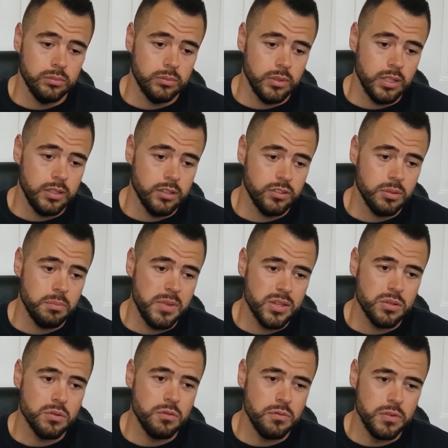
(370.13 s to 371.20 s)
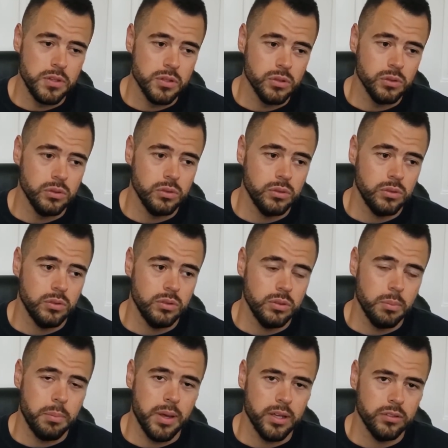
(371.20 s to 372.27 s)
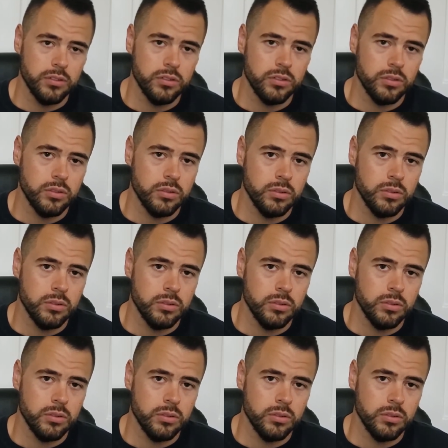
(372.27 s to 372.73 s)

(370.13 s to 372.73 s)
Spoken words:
it doesn't make you feel the best,